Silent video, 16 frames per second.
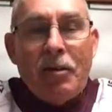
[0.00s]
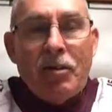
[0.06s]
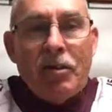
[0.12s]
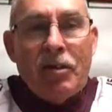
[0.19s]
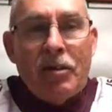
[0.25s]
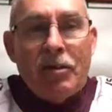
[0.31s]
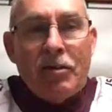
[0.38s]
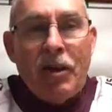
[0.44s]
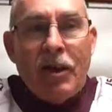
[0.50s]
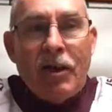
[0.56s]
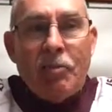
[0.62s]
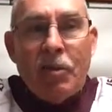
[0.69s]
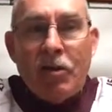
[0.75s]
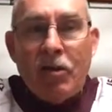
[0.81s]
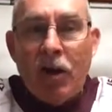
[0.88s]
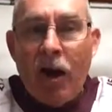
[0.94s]
It's getting a
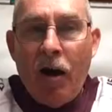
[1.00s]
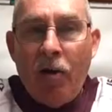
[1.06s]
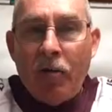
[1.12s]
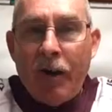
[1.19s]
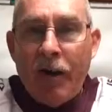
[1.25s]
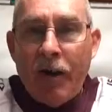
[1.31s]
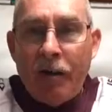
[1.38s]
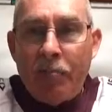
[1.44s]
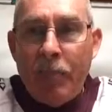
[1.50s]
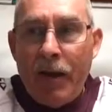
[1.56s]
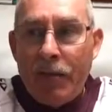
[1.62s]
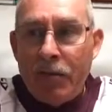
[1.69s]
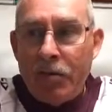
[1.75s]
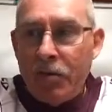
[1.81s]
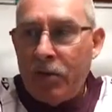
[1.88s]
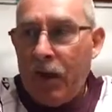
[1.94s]
bit cold out at
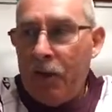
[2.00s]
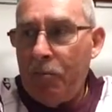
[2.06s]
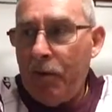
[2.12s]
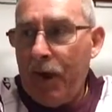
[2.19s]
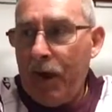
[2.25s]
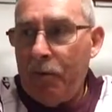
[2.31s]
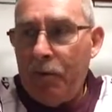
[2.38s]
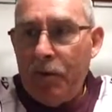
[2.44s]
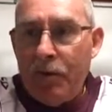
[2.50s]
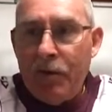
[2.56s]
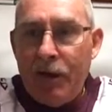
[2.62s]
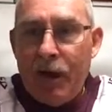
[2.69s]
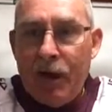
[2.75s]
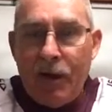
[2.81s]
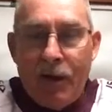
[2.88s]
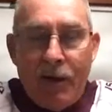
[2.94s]
Bathurst, so maybe
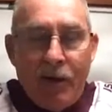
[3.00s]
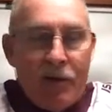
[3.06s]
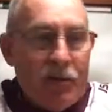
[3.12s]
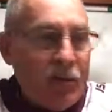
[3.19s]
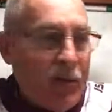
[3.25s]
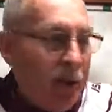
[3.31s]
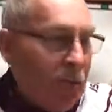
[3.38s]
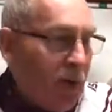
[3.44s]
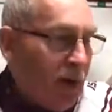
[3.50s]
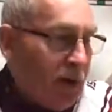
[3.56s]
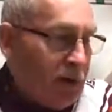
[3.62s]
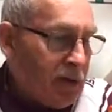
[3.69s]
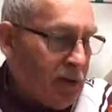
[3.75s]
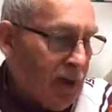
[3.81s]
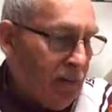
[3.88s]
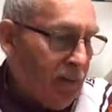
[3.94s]
they
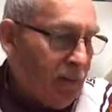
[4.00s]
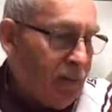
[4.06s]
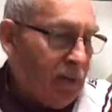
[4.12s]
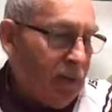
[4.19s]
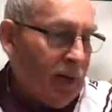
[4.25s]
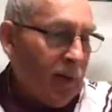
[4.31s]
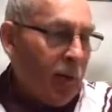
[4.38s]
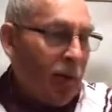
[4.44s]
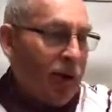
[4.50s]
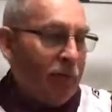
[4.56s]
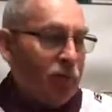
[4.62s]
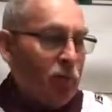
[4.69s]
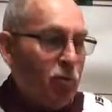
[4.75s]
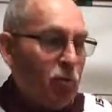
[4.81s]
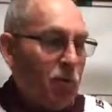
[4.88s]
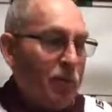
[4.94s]
might have
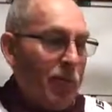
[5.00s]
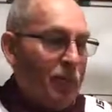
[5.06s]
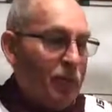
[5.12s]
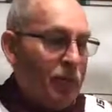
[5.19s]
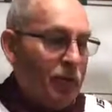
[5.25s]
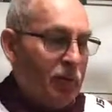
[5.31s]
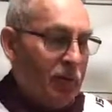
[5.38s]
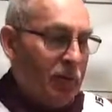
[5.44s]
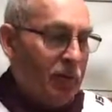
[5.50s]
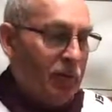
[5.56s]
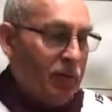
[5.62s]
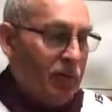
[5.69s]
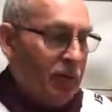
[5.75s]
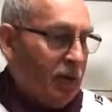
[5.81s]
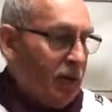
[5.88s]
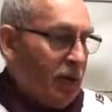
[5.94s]
to warm up a little bit,
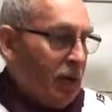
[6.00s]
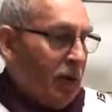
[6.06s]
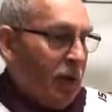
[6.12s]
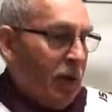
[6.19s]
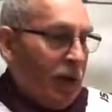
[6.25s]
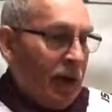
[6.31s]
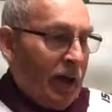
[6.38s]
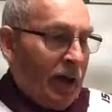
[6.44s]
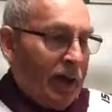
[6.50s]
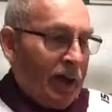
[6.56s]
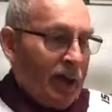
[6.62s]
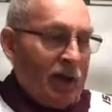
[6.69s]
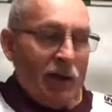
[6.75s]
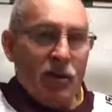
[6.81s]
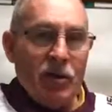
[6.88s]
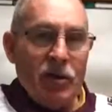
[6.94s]
get
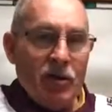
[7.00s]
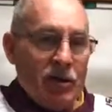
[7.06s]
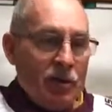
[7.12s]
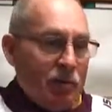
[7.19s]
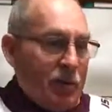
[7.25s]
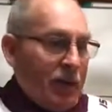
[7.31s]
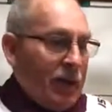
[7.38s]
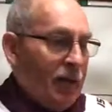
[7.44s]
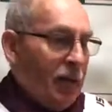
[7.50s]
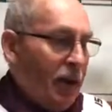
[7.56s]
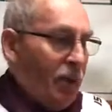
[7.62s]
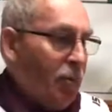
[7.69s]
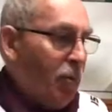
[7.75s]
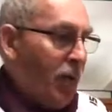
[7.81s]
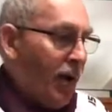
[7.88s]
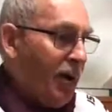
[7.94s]
near the heater. But anyway,
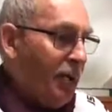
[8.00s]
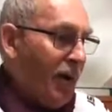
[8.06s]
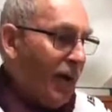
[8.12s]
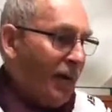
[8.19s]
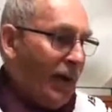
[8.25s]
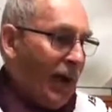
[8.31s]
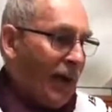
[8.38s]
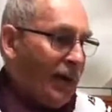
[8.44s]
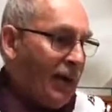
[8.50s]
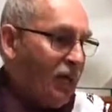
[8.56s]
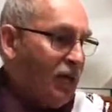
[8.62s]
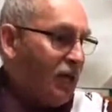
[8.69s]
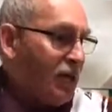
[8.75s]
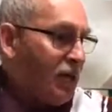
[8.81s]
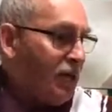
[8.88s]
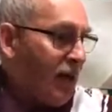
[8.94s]
we'll worry about that.
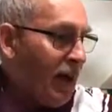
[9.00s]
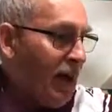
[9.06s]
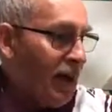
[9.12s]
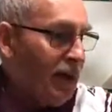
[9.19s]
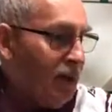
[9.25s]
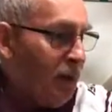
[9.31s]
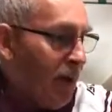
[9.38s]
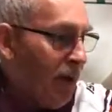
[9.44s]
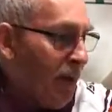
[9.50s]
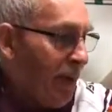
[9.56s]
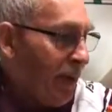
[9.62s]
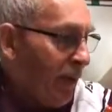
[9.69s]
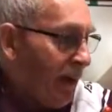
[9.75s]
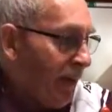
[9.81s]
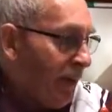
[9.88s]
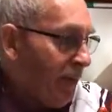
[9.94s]
Let's worry about
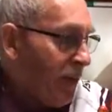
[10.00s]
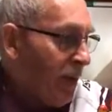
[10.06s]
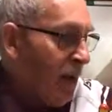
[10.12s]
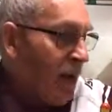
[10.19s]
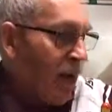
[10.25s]
that later.